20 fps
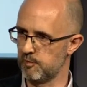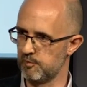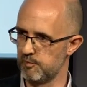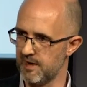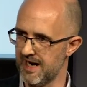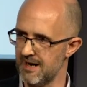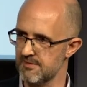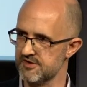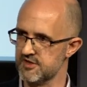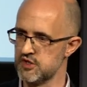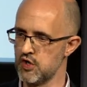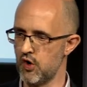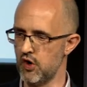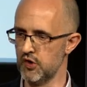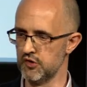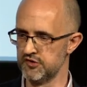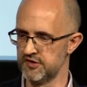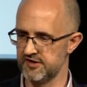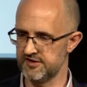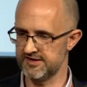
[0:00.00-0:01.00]
perhaps not
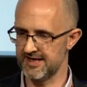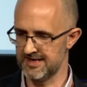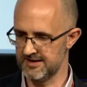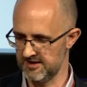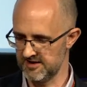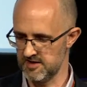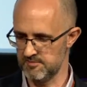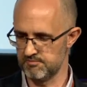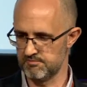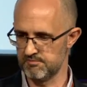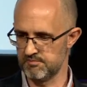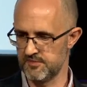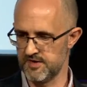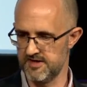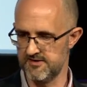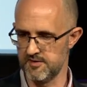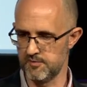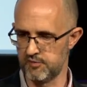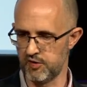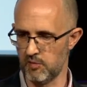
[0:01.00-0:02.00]
understanding the, the,
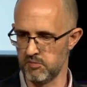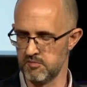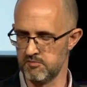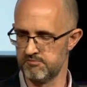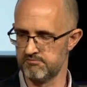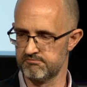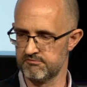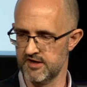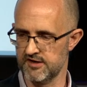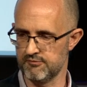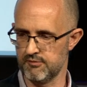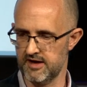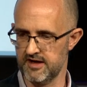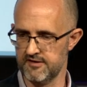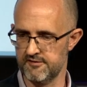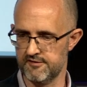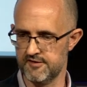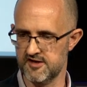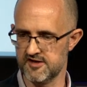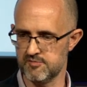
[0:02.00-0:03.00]
the problem as well in
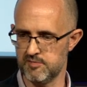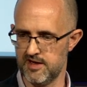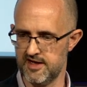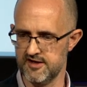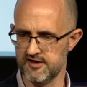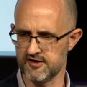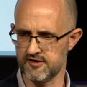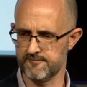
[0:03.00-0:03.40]
the first place.